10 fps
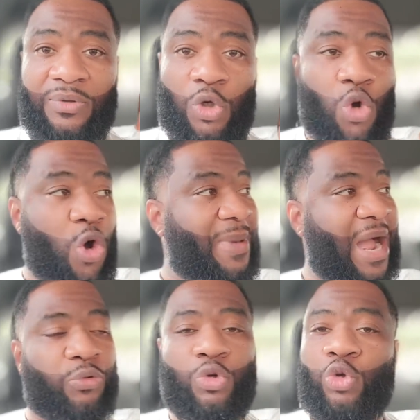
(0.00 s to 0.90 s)
You're going
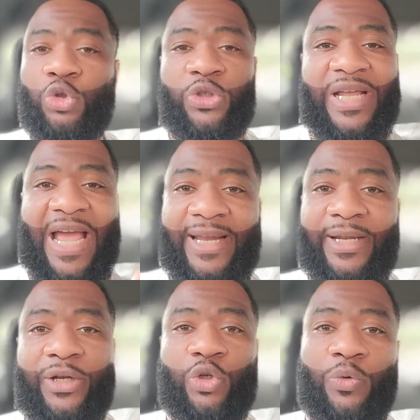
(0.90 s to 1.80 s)
by rules you had
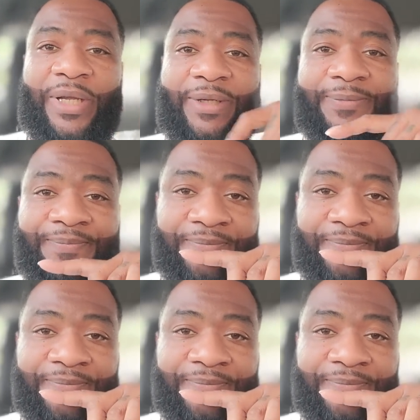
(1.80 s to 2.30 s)
nothing to do with.